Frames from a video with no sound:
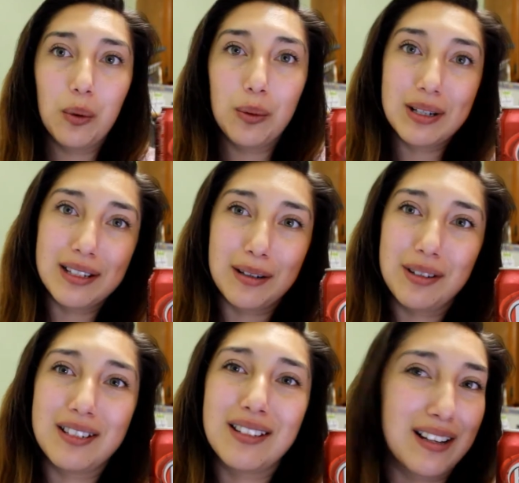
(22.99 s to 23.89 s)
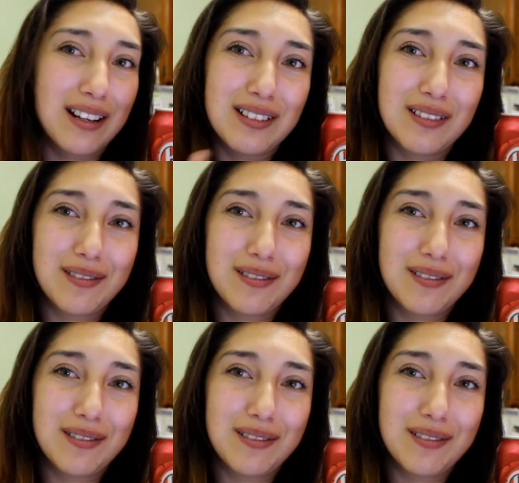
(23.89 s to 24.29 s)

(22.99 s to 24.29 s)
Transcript: What's up? This is not